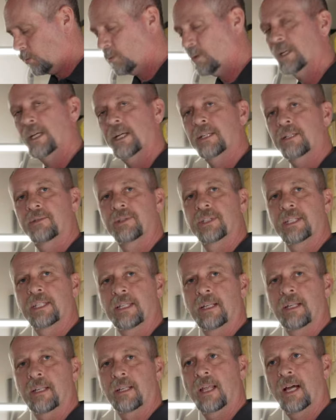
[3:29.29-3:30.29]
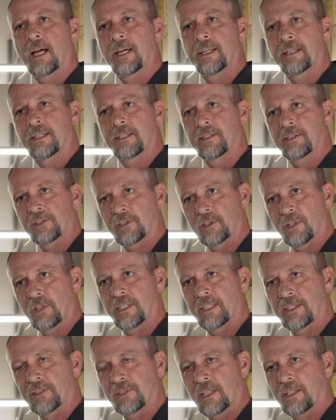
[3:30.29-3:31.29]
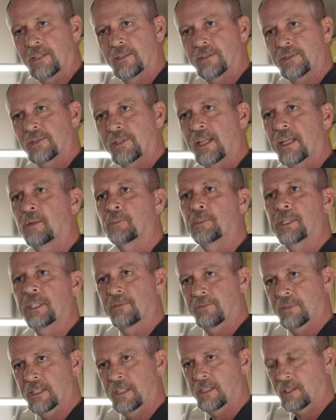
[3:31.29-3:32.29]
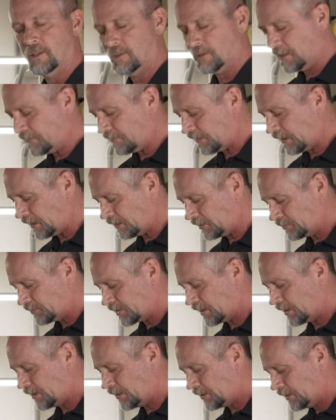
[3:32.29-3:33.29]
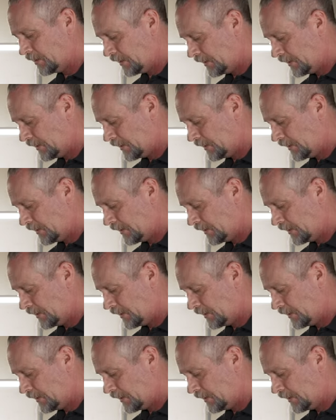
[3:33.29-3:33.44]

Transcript: we're not going to get a lot into circuit setters. That'll be a video that follows here.